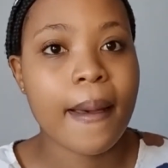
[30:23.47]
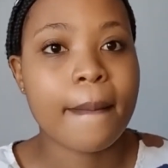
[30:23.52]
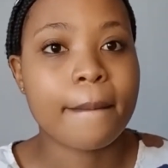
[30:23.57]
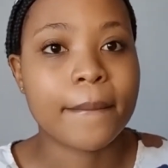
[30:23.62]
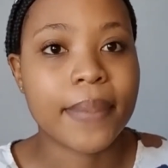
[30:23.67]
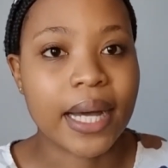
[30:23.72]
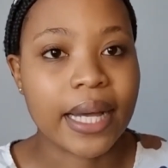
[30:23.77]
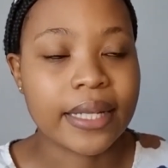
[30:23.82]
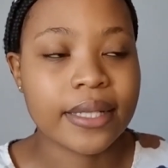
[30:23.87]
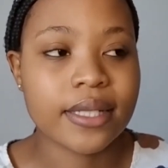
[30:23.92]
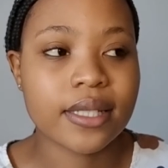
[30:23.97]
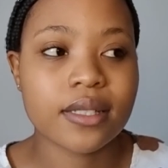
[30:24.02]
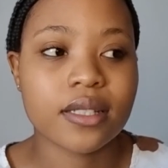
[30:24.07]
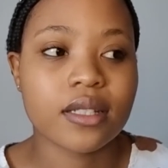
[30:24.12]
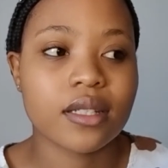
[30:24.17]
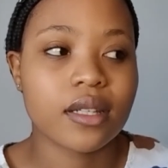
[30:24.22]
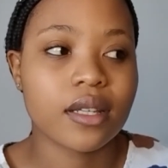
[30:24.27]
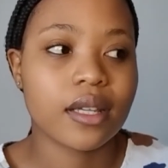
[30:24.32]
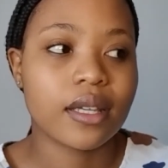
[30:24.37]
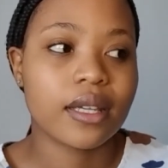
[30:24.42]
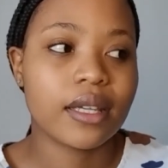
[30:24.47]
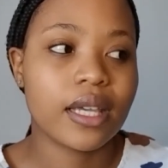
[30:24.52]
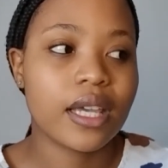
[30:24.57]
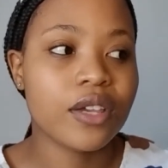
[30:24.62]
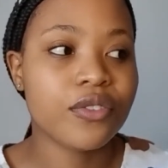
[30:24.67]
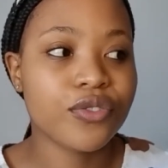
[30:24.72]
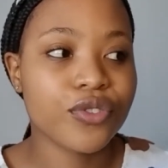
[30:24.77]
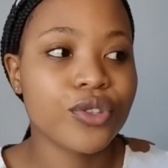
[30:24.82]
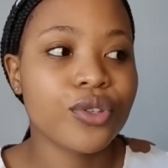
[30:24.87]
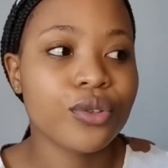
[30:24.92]
But
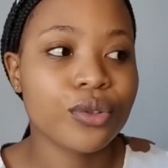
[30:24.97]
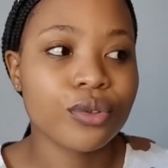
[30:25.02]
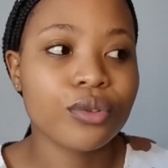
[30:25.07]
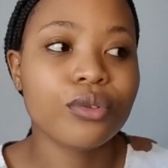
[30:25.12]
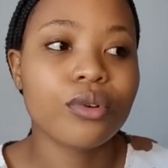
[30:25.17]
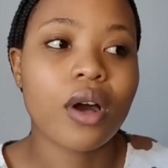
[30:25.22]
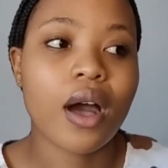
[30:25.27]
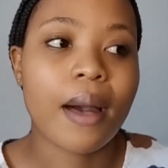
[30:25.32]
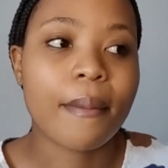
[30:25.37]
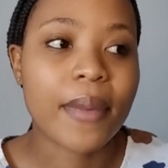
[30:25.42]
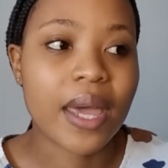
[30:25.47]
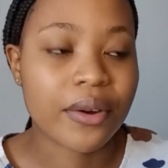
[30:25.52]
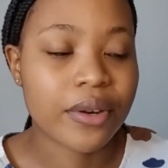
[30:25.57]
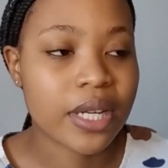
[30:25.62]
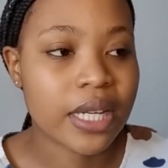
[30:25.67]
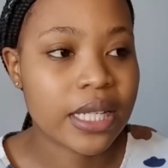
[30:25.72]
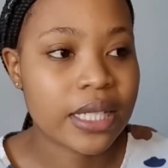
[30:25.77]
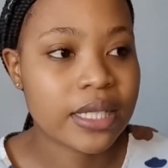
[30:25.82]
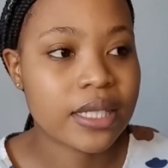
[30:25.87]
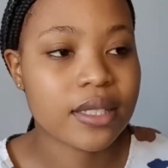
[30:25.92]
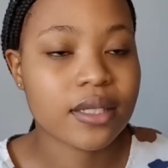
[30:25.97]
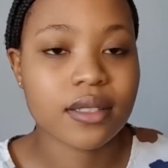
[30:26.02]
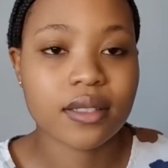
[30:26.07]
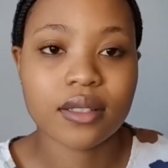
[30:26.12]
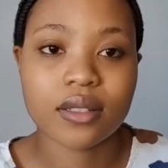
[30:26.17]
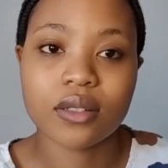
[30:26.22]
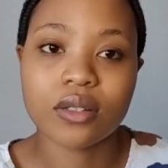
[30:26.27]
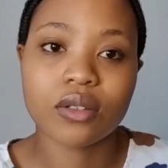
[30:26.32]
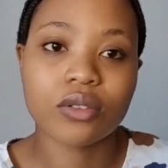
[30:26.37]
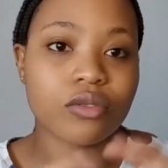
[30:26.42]
if you are married,
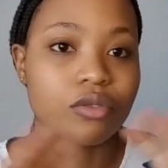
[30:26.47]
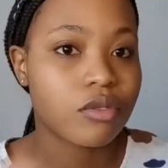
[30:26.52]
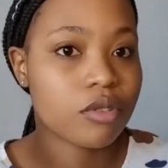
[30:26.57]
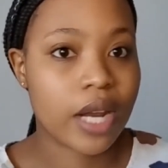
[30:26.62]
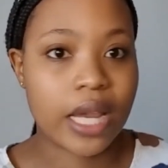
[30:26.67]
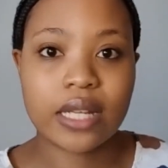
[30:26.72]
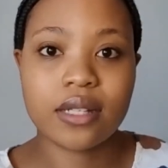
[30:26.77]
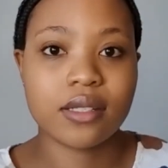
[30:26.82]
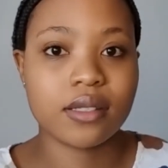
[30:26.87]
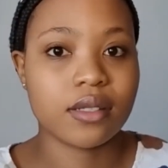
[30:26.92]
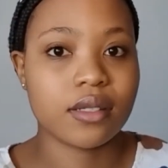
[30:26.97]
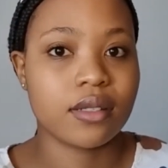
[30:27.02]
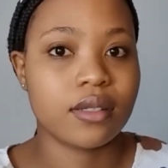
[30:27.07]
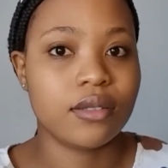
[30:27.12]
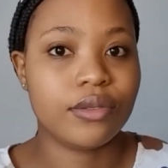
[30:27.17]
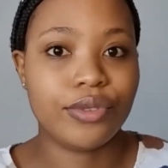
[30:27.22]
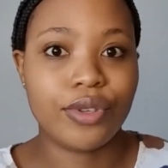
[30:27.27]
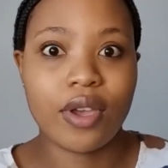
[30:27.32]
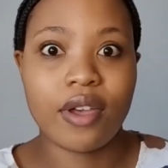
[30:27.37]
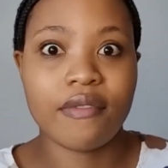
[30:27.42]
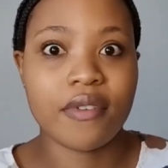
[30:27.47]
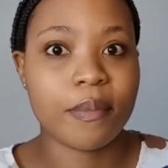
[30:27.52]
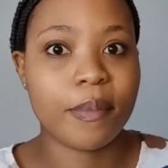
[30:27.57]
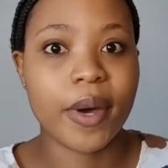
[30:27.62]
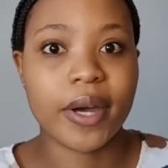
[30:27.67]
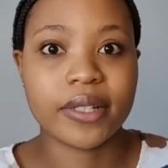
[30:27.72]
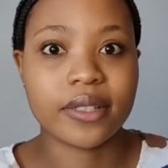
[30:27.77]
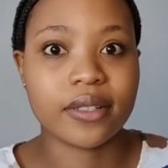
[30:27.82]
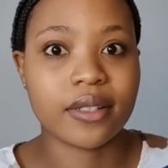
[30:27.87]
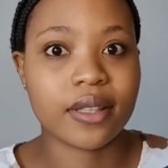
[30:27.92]
great, you have a
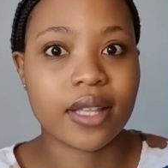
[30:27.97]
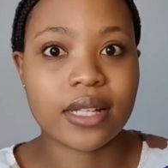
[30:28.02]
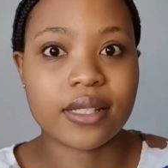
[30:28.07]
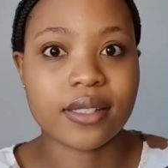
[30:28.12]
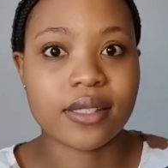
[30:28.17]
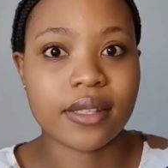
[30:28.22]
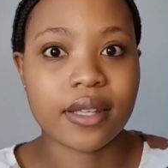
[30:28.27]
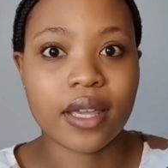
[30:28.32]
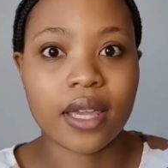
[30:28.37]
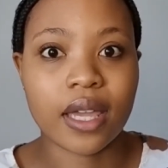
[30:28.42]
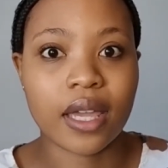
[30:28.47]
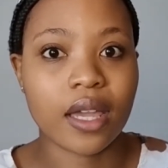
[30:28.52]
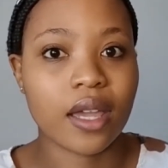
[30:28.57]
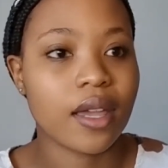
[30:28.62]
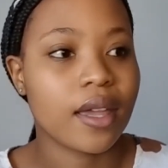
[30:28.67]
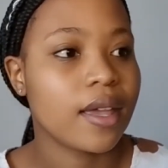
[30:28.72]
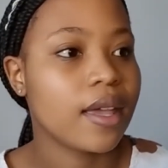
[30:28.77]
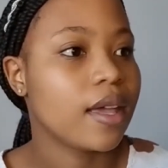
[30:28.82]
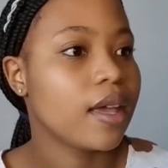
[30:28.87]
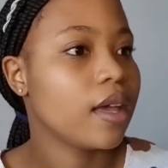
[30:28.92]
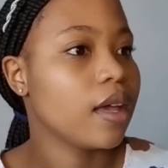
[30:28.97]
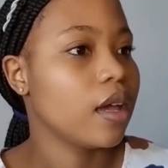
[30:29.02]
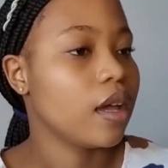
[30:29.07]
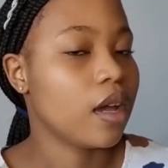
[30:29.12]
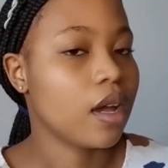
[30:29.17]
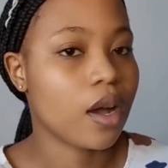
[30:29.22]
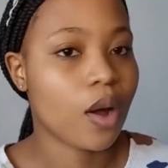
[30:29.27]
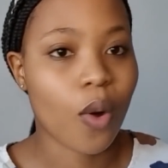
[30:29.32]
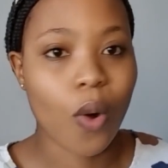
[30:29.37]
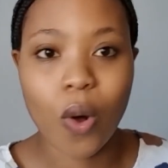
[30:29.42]
partner that's there
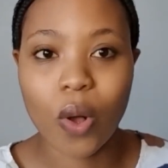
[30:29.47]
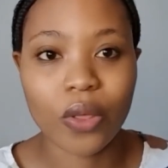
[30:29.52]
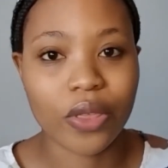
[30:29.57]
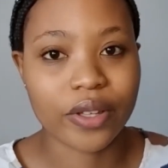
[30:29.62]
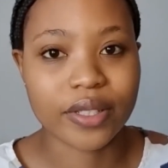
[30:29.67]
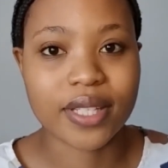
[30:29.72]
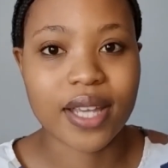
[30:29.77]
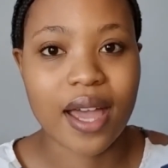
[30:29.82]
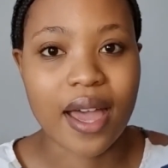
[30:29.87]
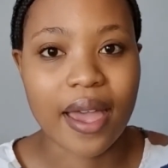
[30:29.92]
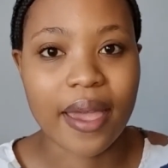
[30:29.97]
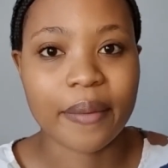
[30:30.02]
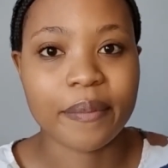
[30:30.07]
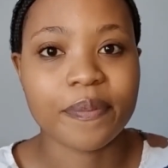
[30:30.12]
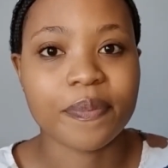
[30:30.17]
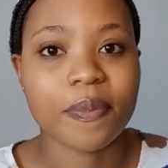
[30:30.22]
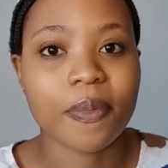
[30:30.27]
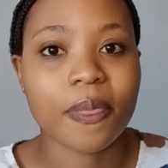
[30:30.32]
all the time.